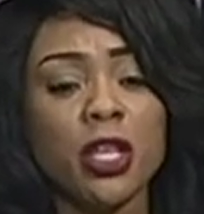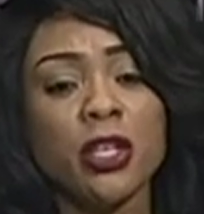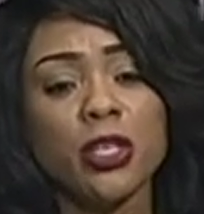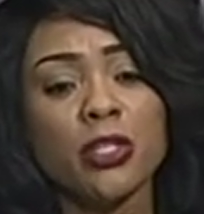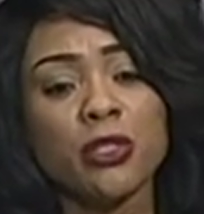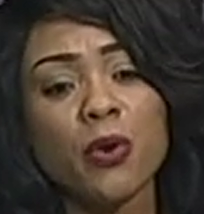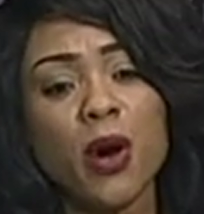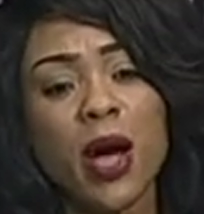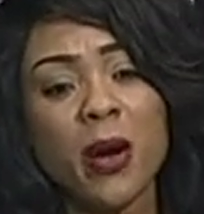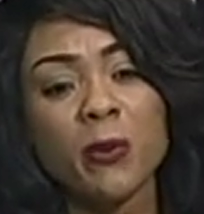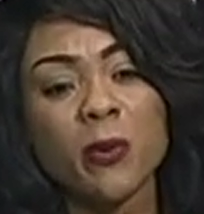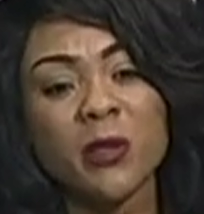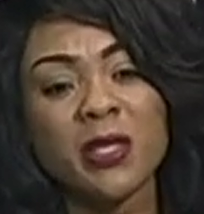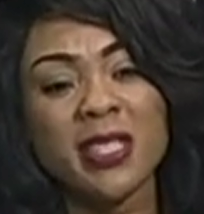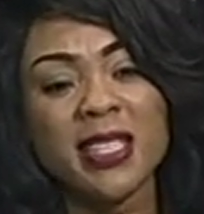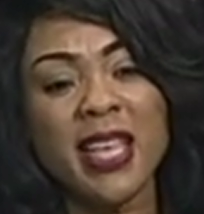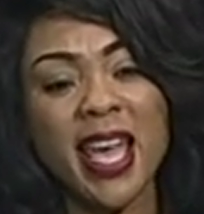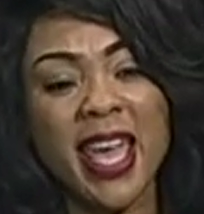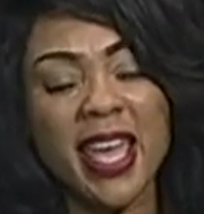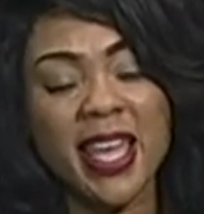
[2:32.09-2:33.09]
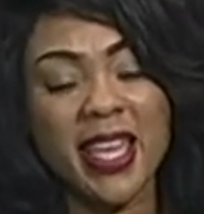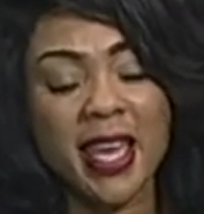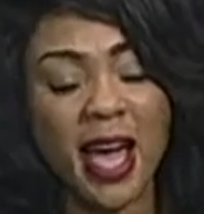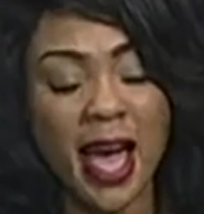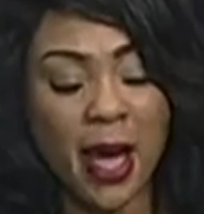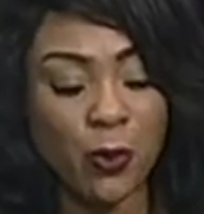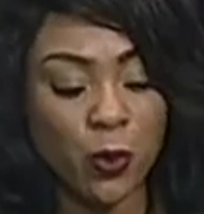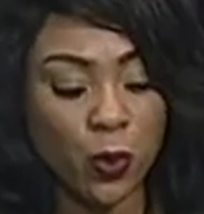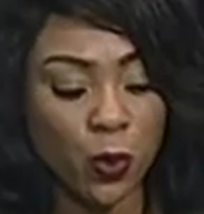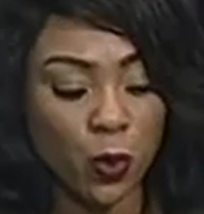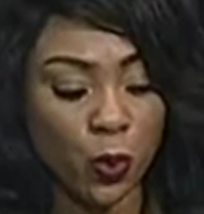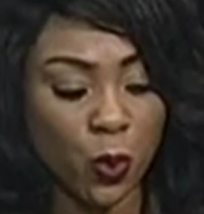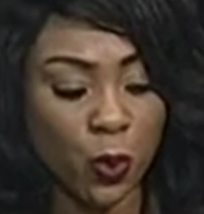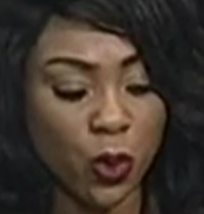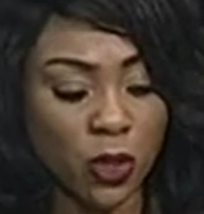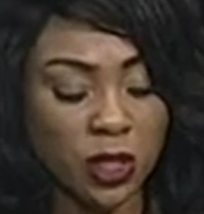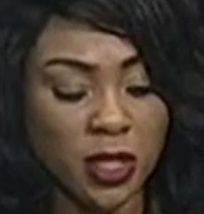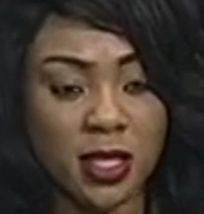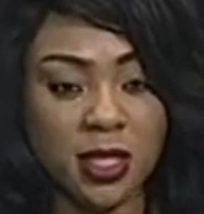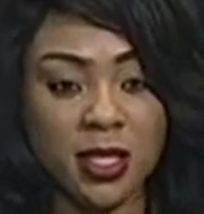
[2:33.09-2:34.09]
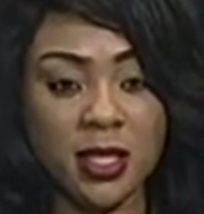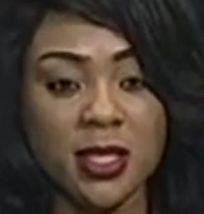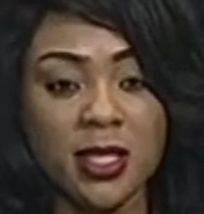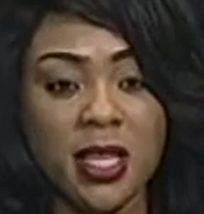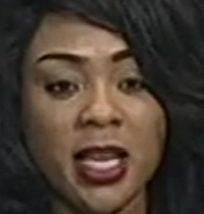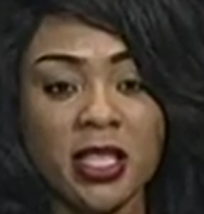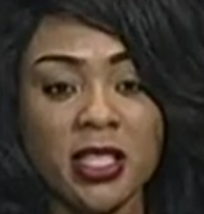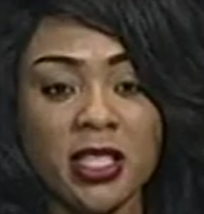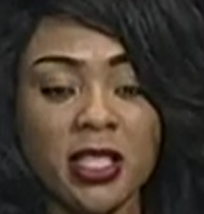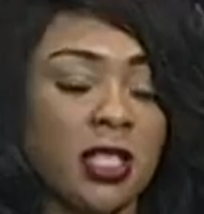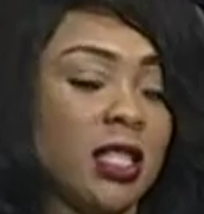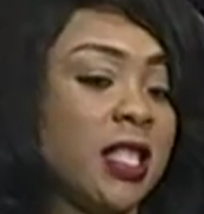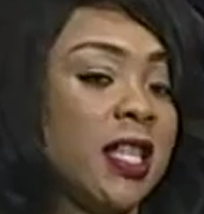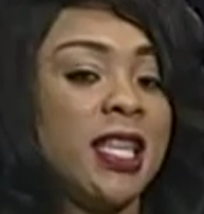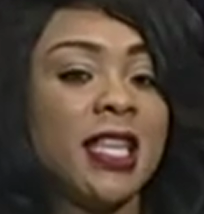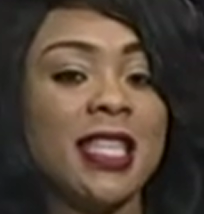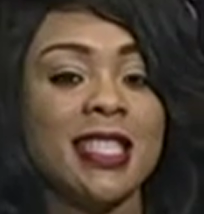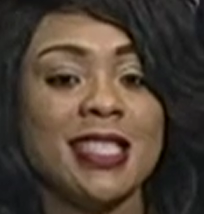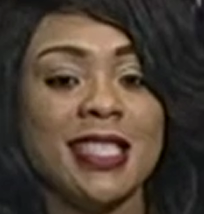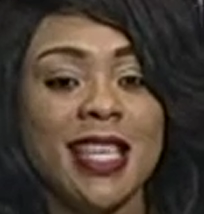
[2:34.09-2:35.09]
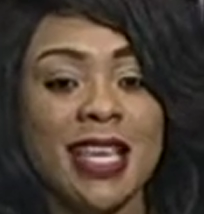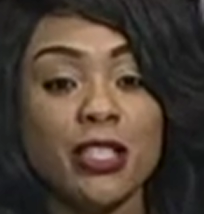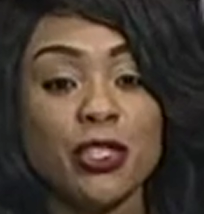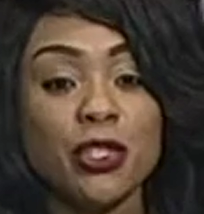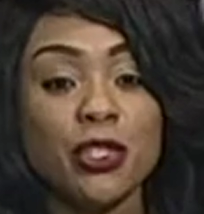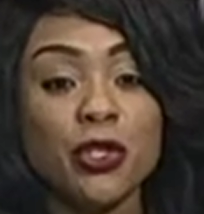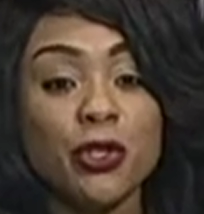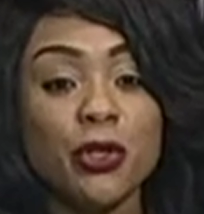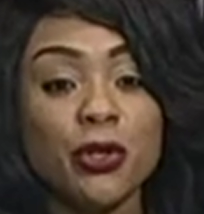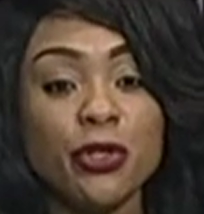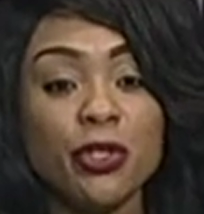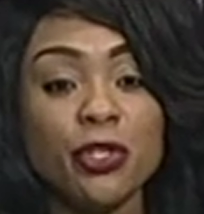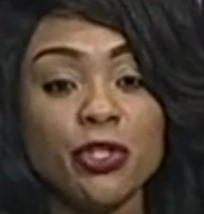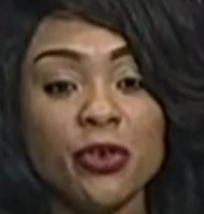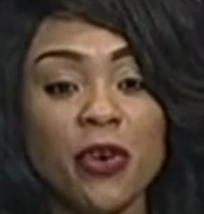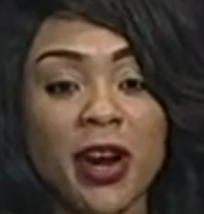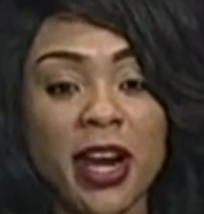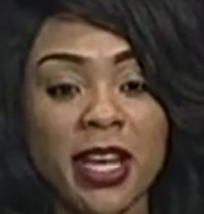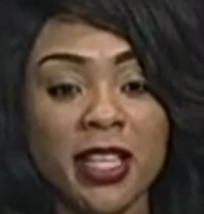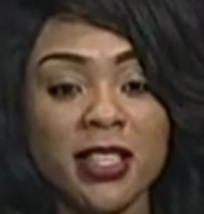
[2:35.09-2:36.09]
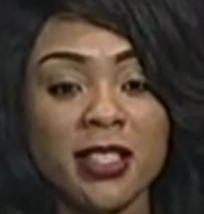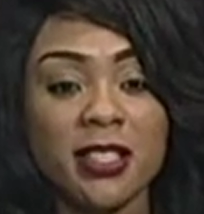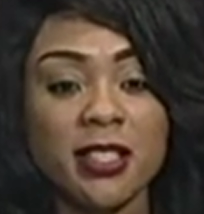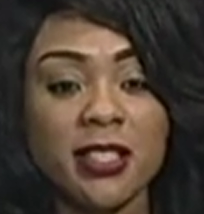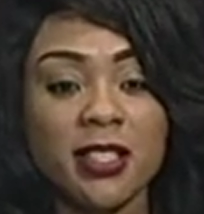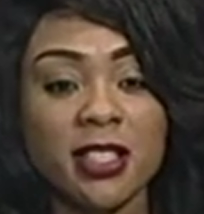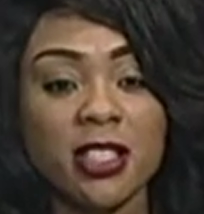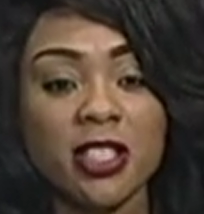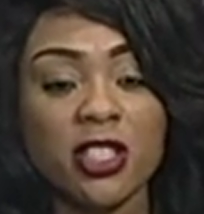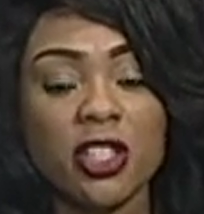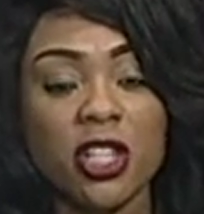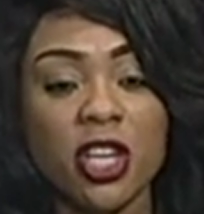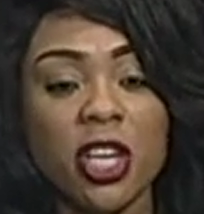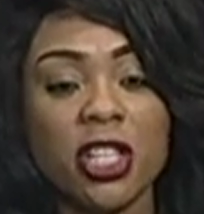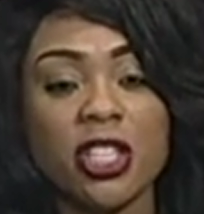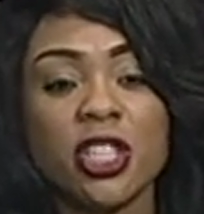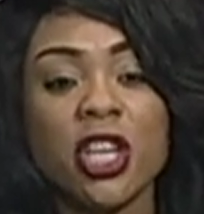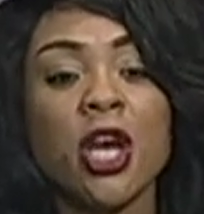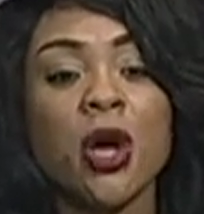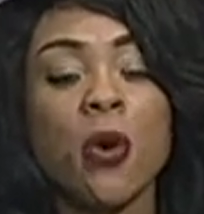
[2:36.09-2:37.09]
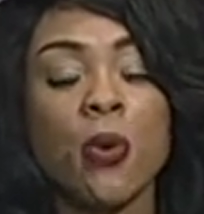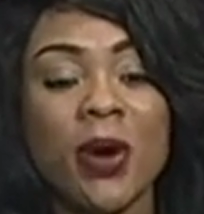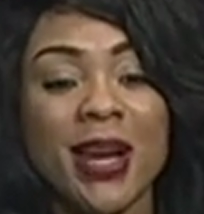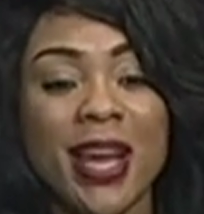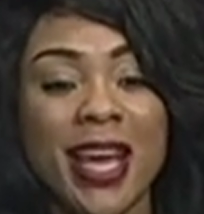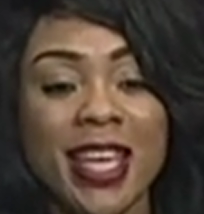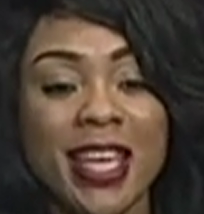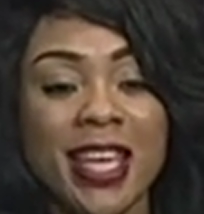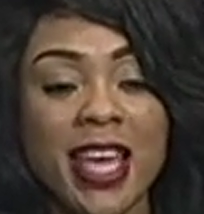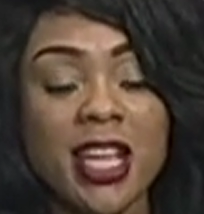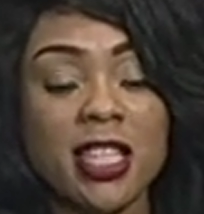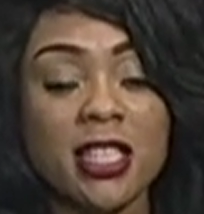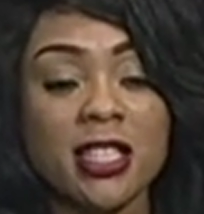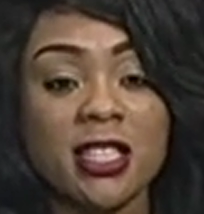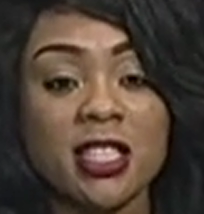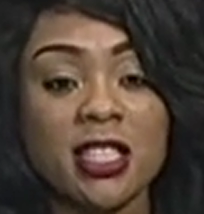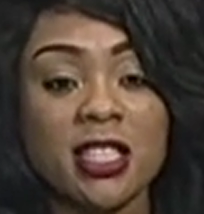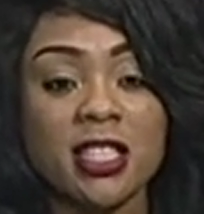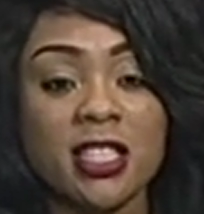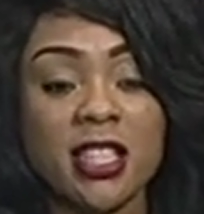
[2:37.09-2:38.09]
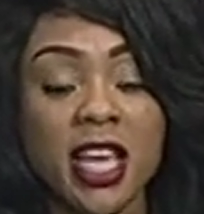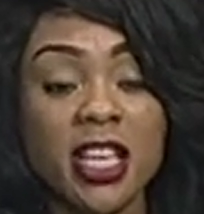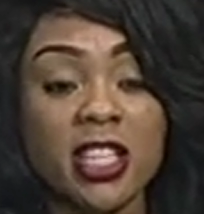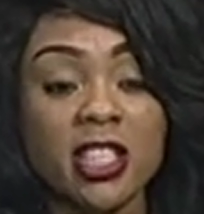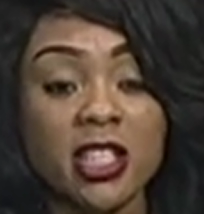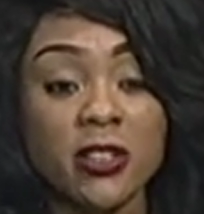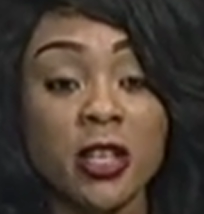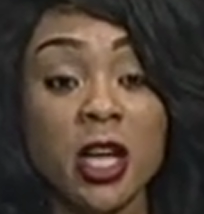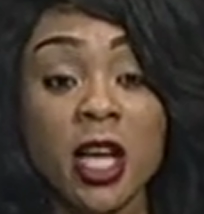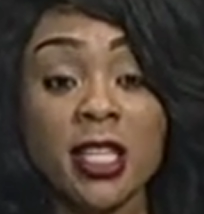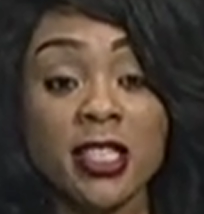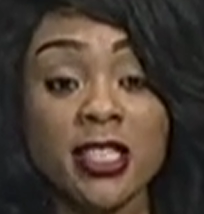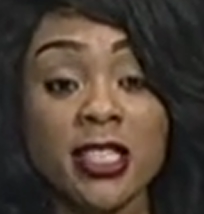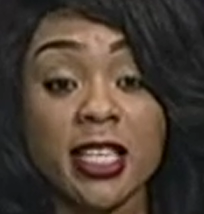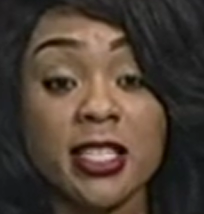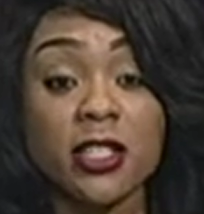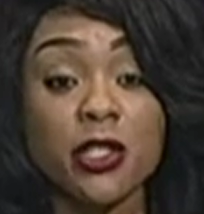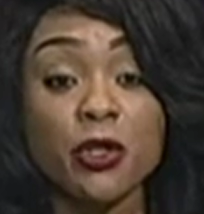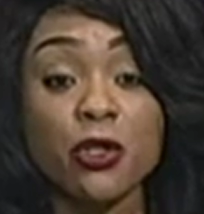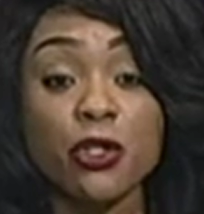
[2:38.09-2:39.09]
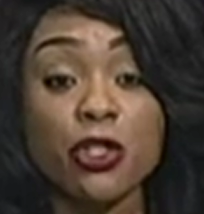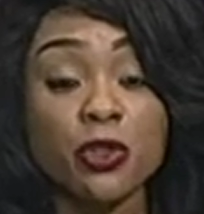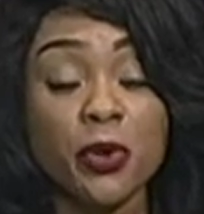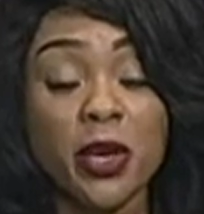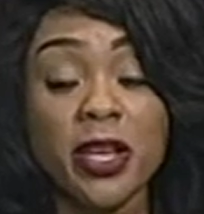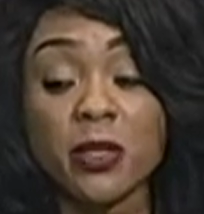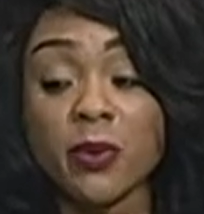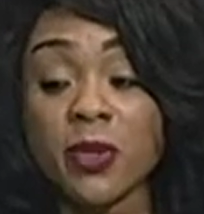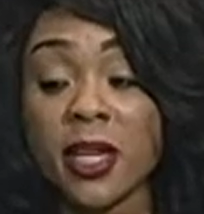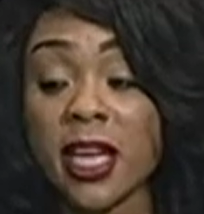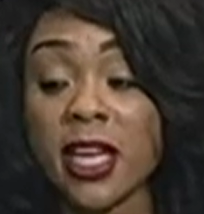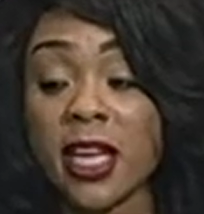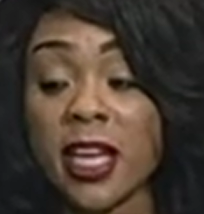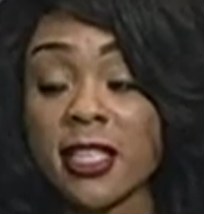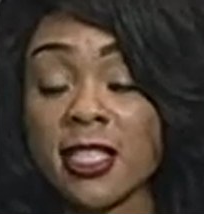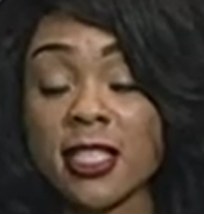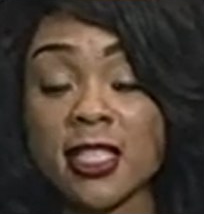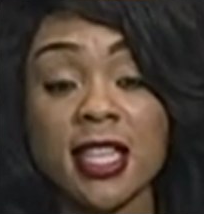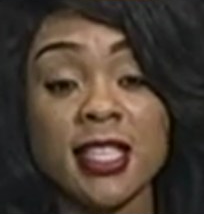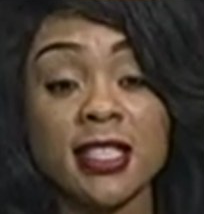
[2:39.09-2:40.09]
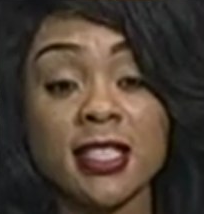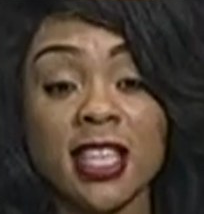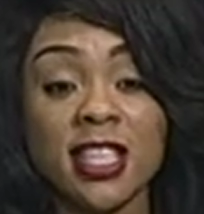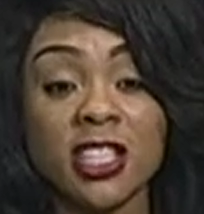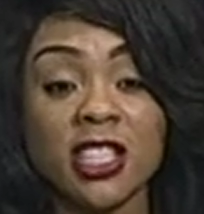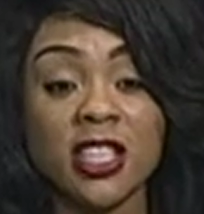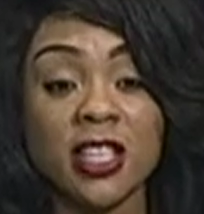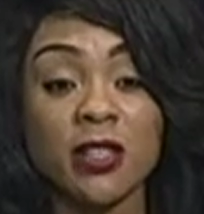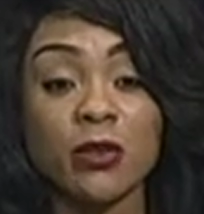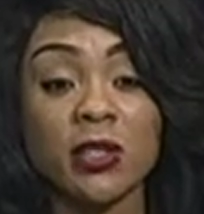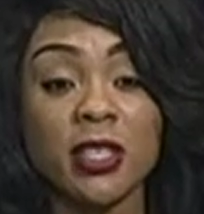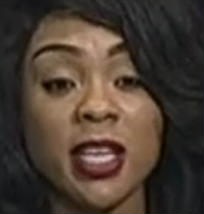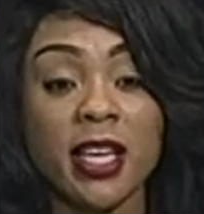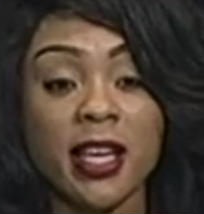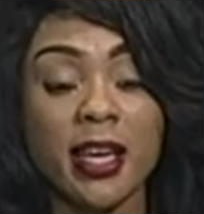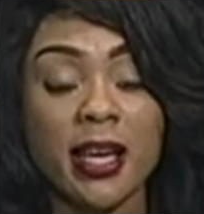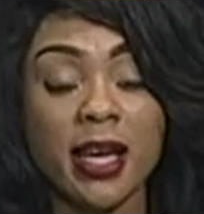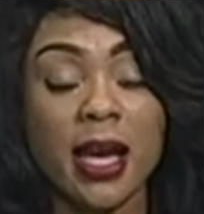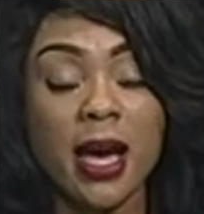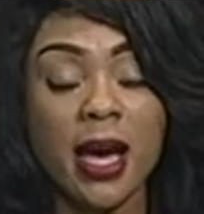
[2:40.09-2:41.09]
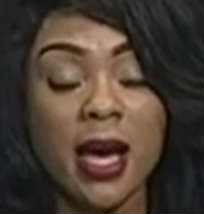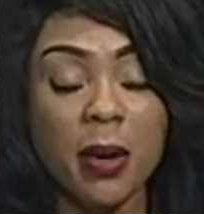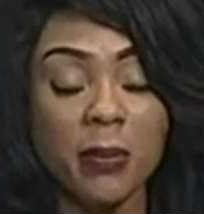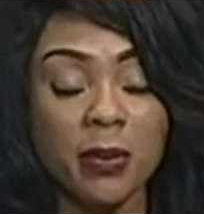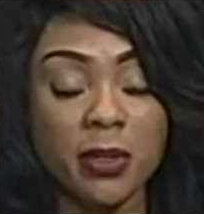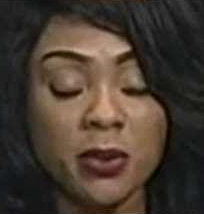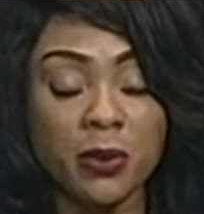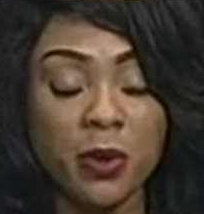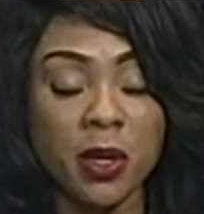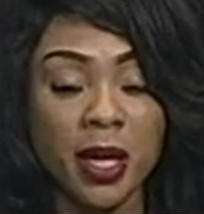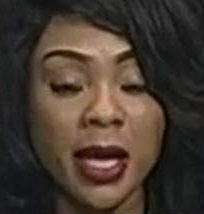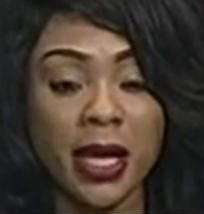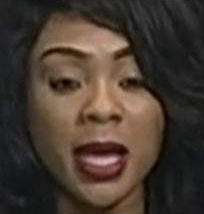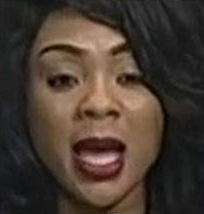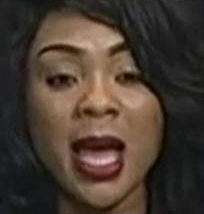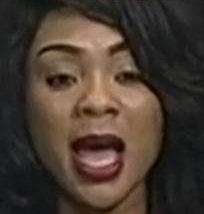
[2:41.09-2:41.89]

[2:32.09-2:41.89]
So I would walk to the station, take 2 trains to the church. When I get to the station, take 2 trains. When I get to that station, I'll take a cab as well.